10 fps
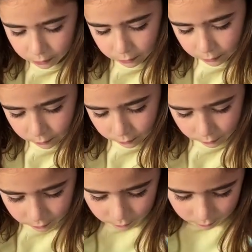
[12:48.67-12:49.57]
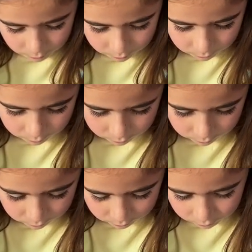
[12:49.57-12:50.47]

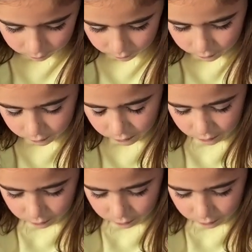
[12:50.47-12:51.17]
Nothing is said.